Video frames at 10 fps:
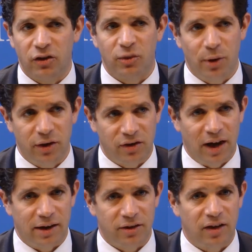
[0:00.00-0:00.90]
dispersed
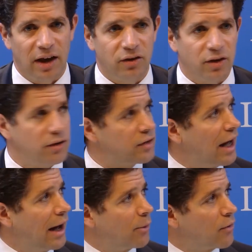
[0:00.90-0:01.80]
data centres
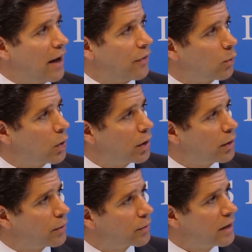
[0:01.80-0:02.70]
around the
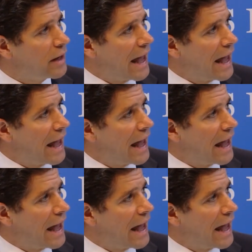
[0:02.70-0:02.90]
world,